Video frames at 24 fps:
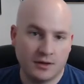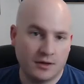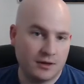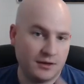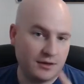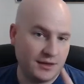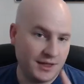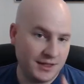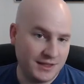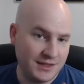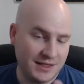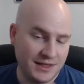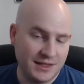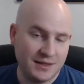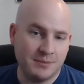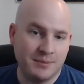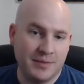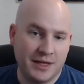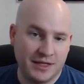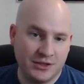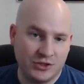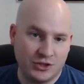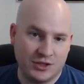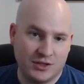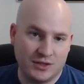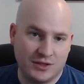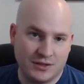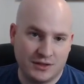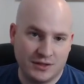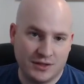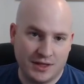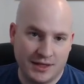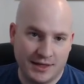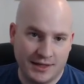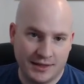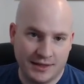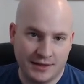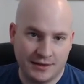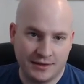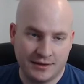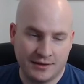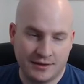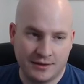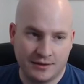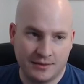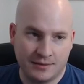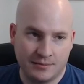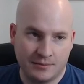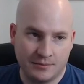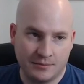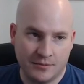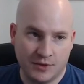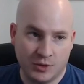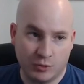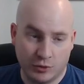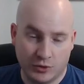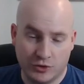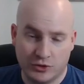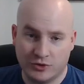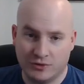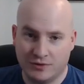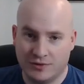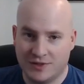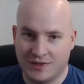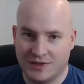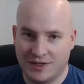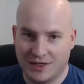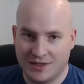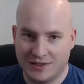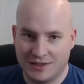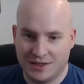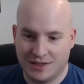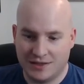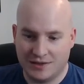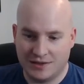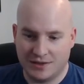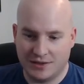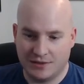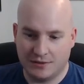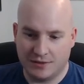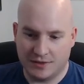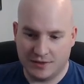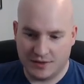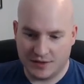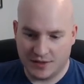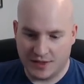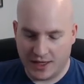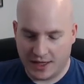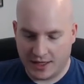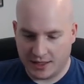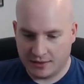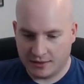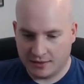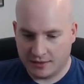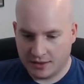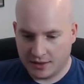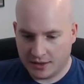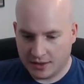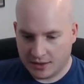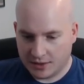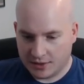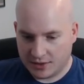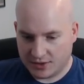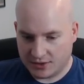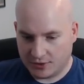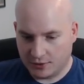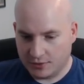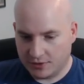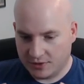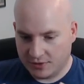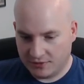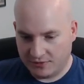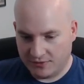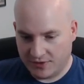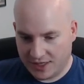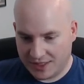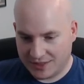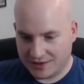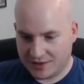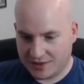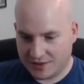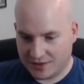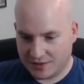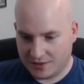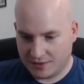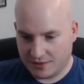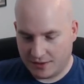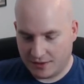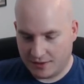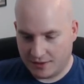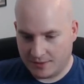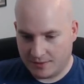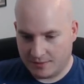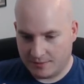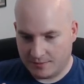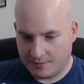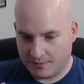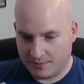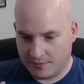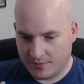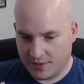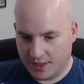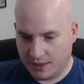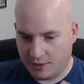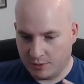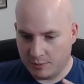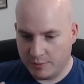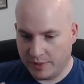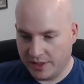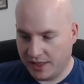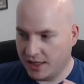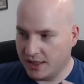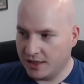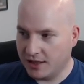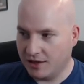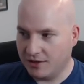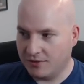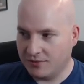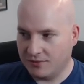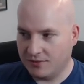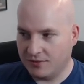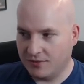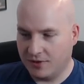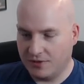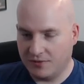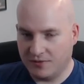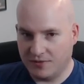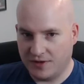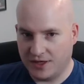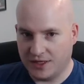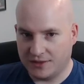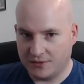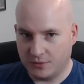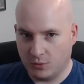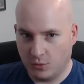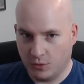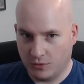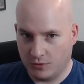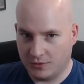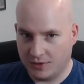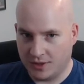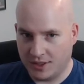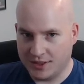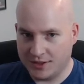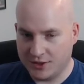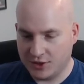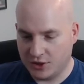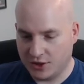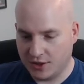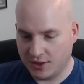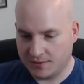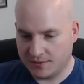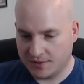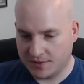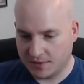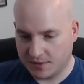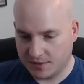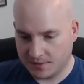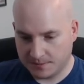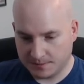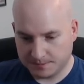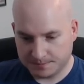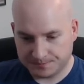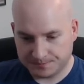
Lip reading: They did mention in the original Steins Gate series that certain events that are big enough affect world line shifts.